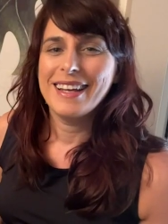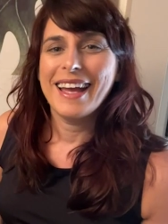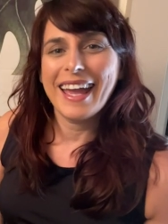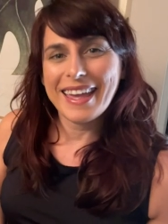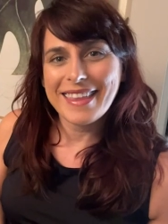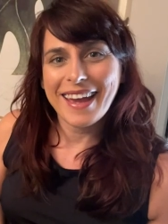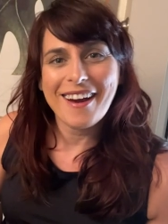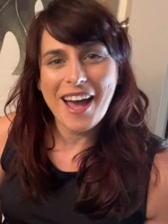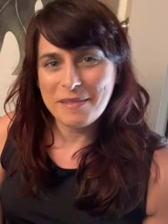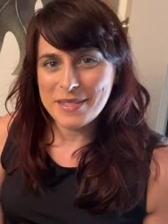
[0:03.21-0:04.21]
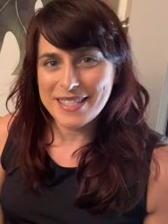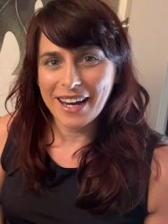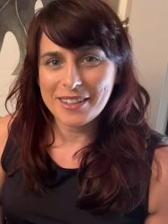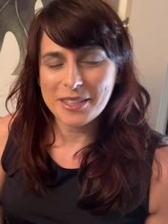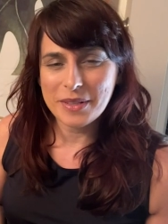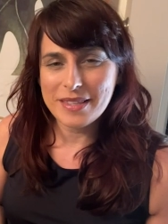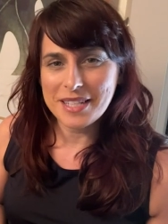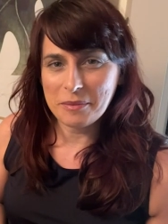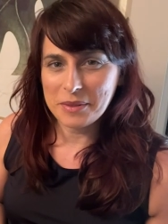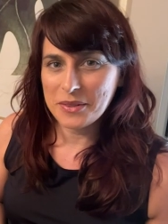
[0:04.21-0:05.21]
Hey there, I'm Sarah with
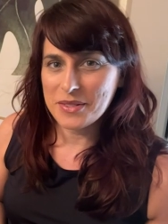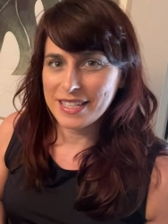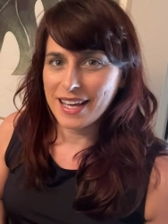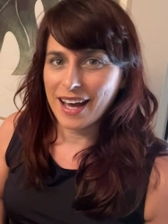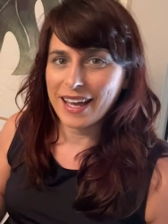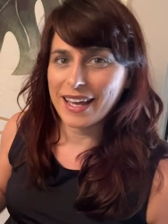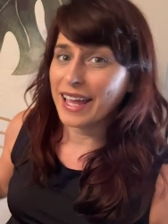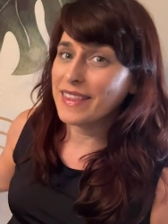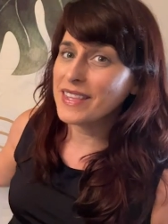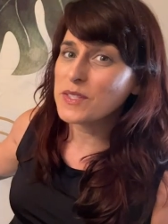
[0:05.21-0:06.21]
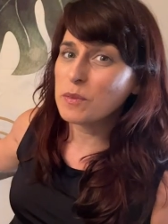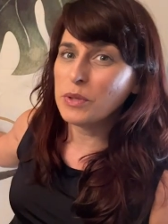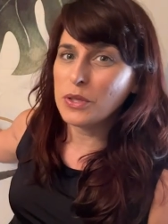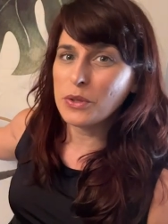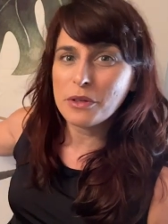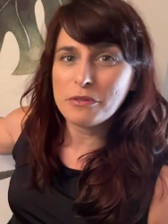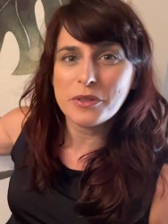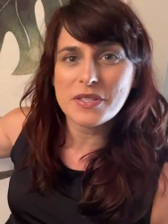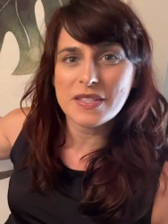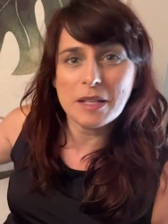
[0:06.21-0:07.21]
W T I, and this beautiful
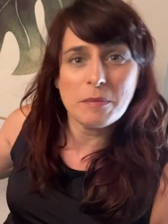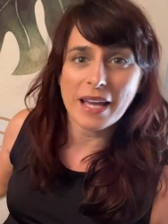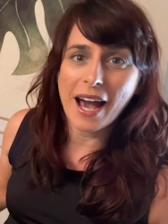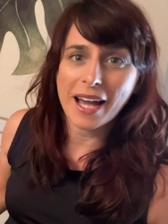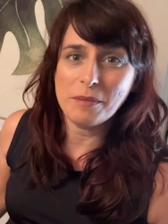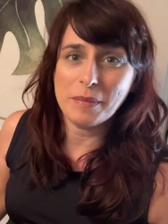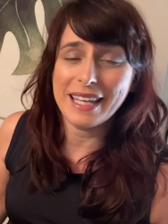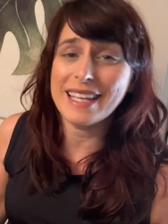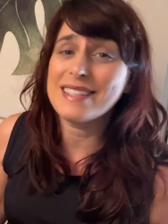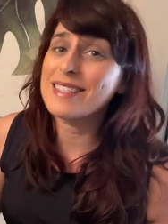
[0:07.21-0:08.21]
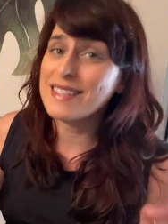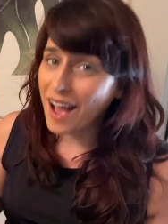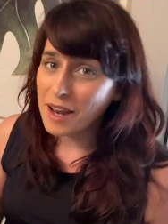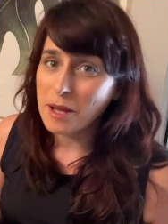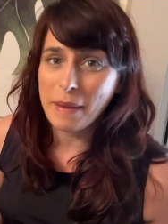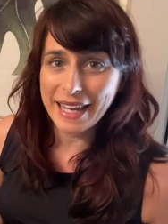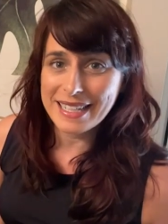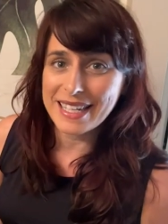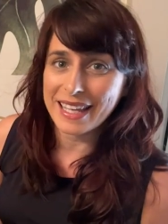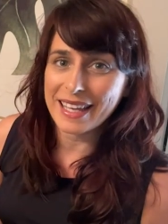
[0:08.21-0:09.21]
scene behind me is not a
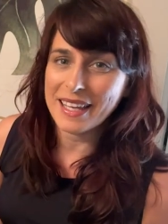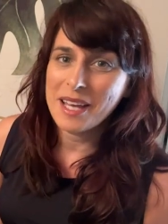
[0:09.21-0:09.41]
painting,